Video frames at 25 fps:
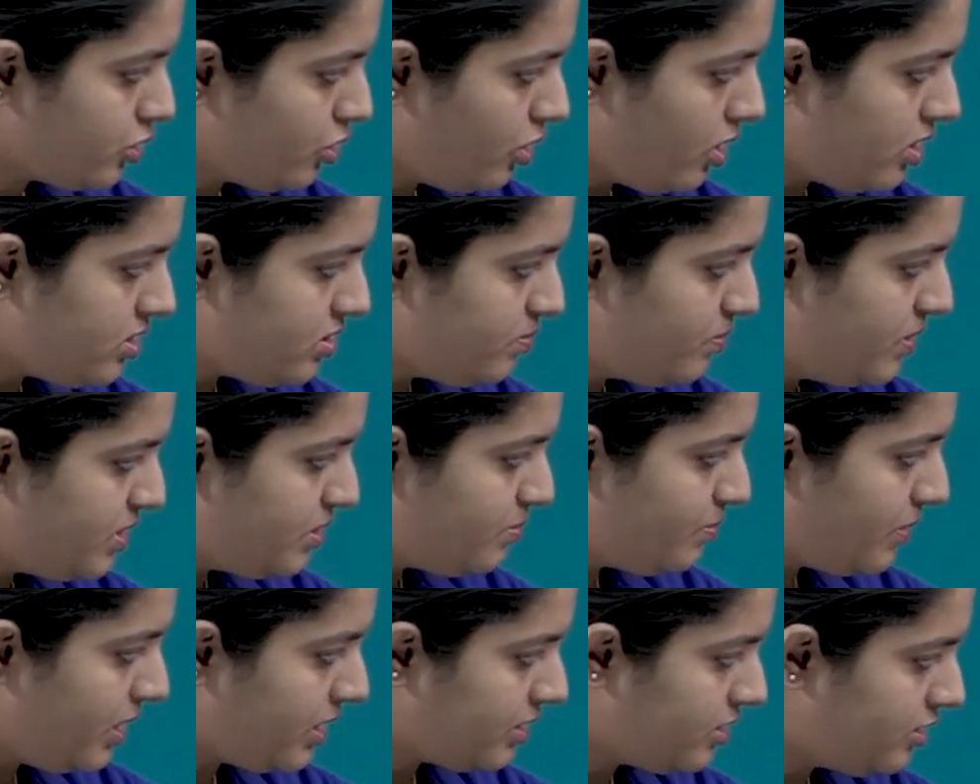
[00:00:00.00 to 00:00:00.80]
Cross
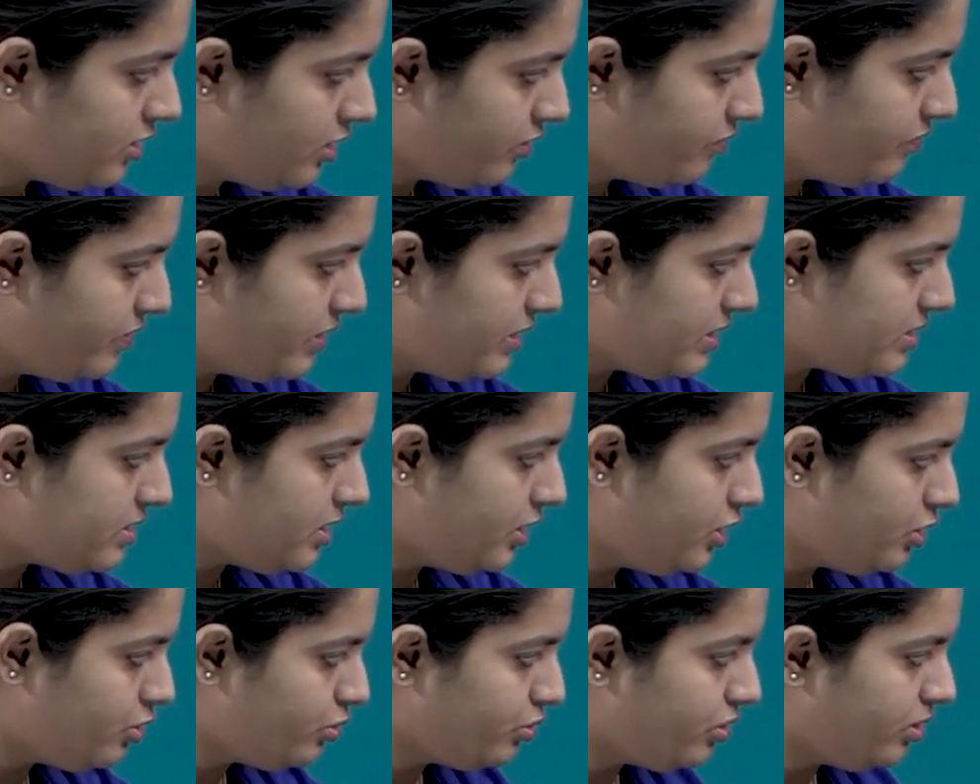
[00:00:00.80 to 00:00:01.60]
means magnetic field is
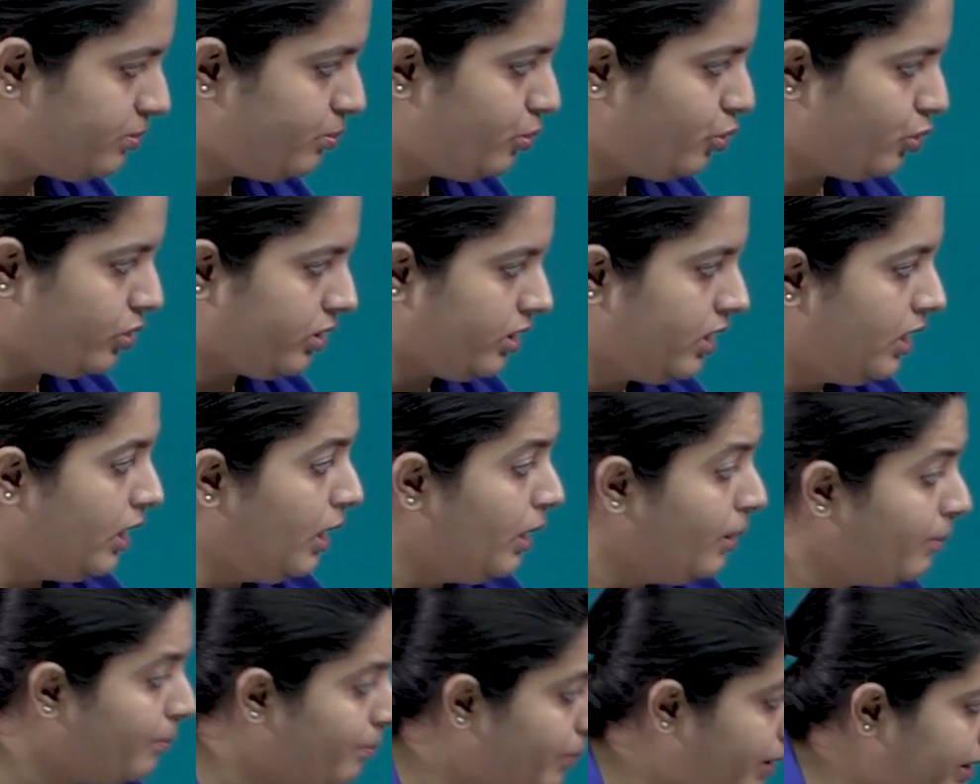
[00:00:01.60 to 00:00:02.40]
into the board,
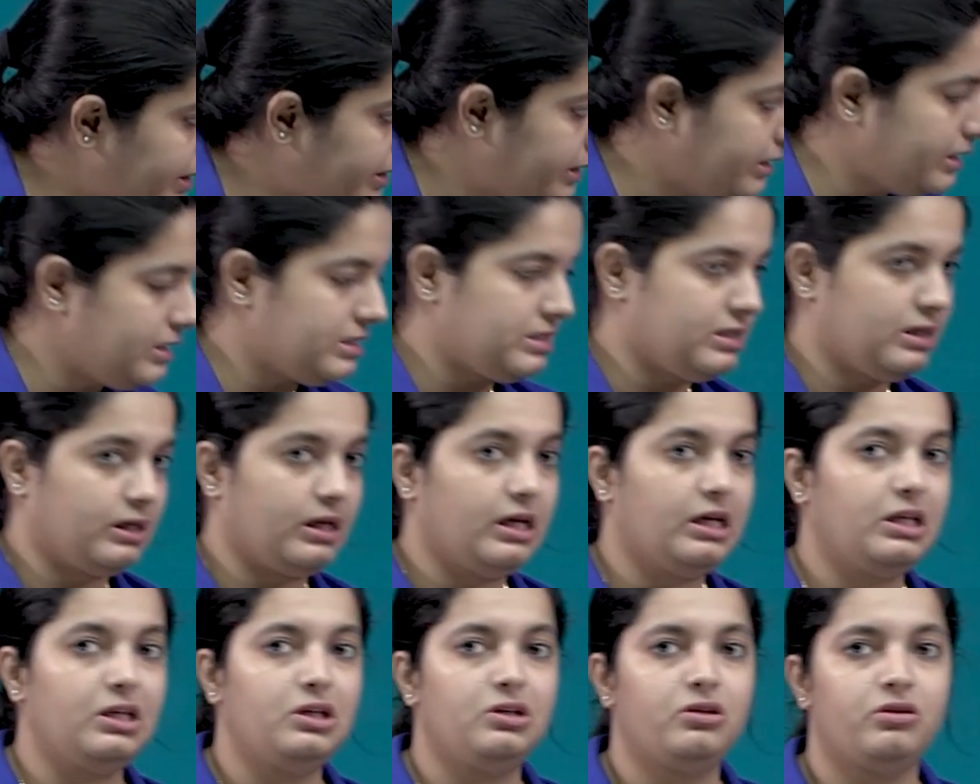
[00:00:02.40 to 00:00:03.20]
but it is
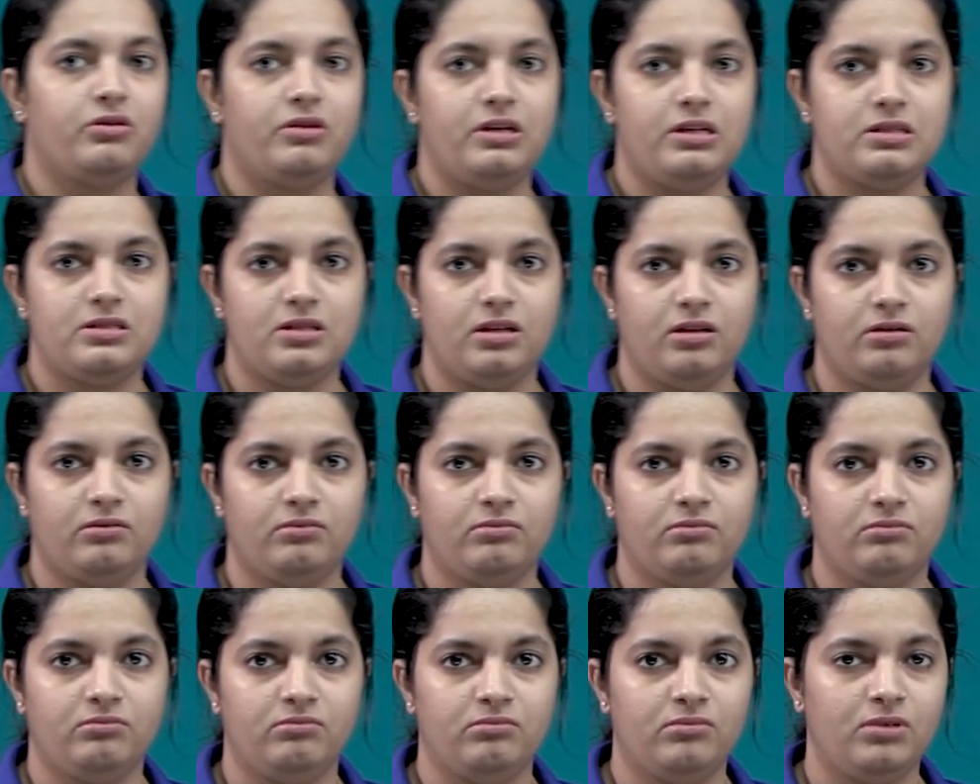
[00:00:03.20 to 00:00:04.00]
again increasing.
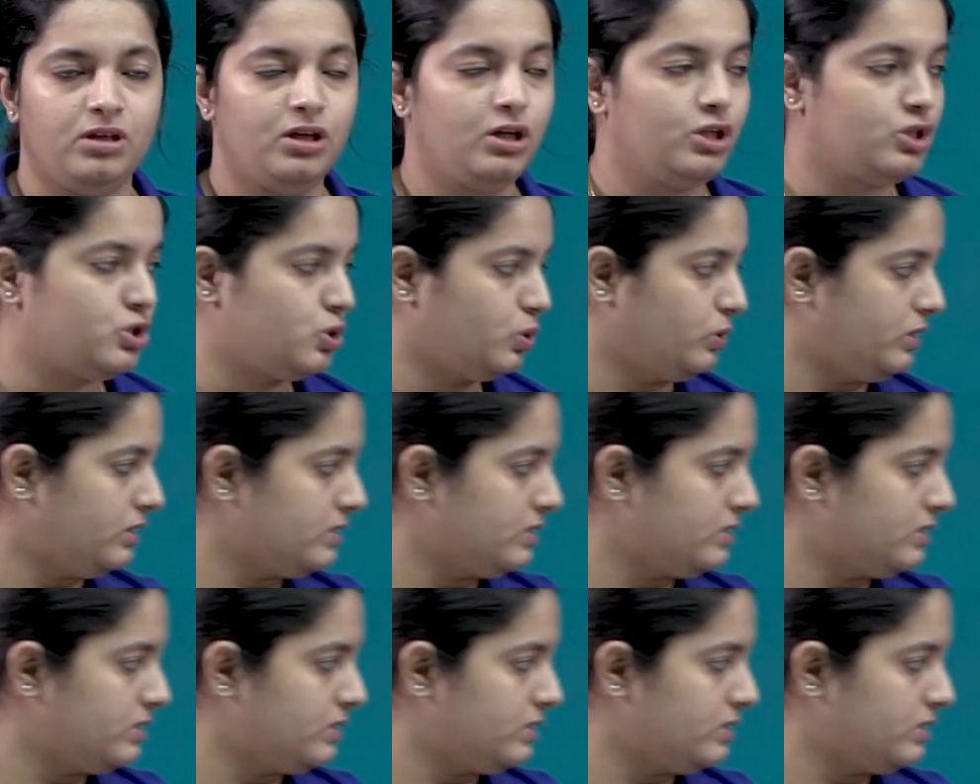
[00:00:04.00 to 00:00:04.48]
So